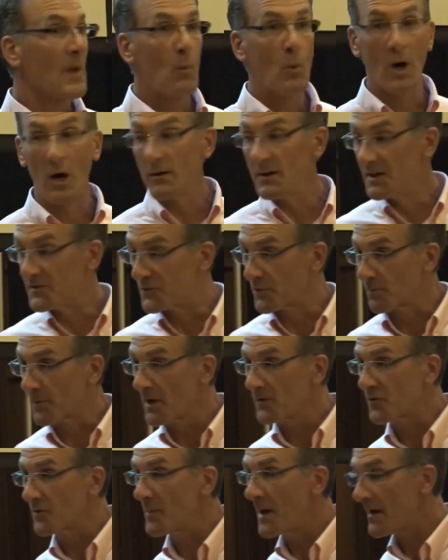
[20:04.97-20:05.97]
Well, it's a
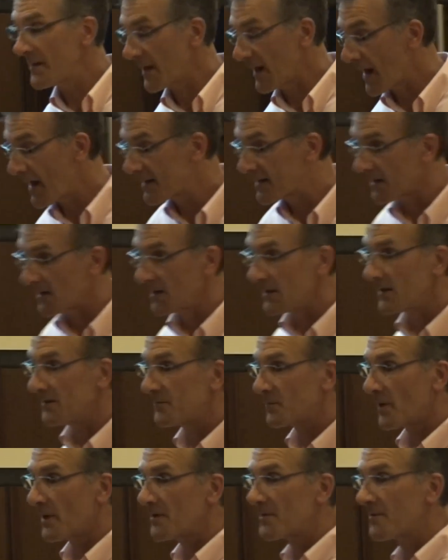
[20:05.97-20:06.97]
resume that I could
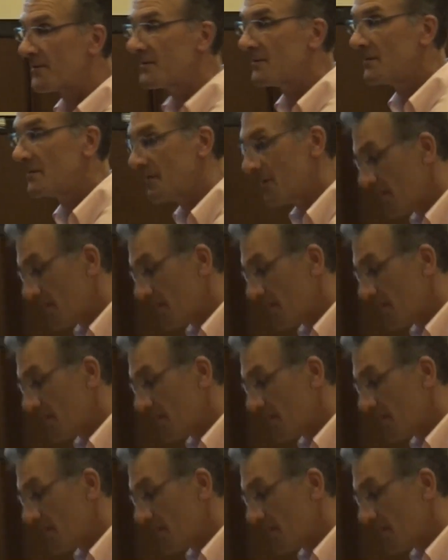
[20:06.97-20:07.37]
live with.